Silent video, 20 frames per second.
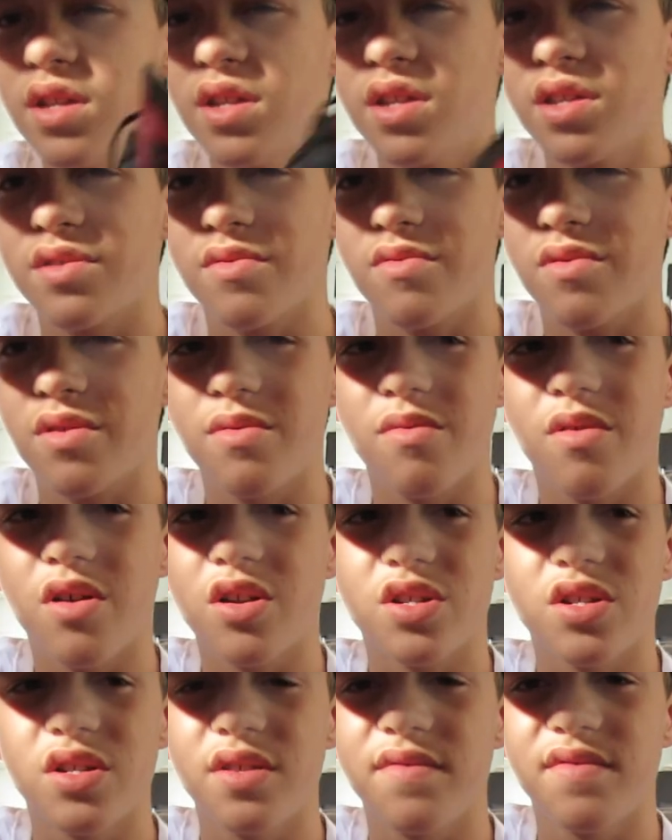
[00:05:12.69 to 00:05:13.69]
doesn't really
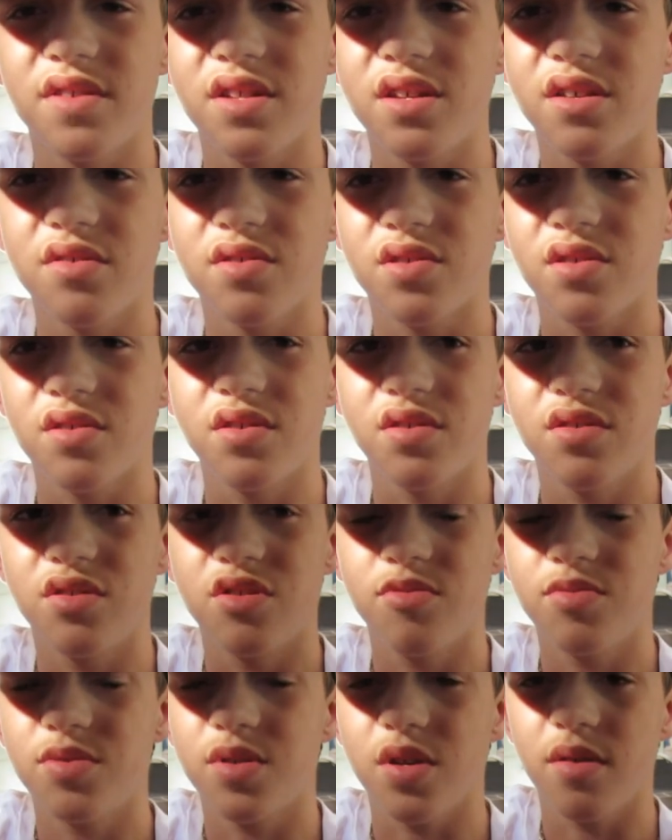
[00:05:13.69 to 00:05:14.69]
watch any videos on
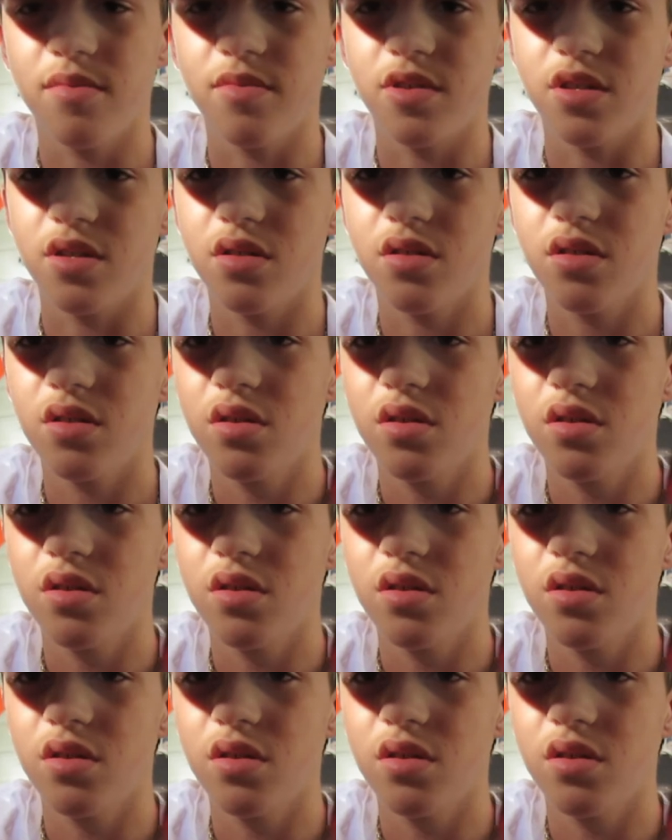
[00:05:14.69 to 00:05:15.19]
YouTube, so, I mean,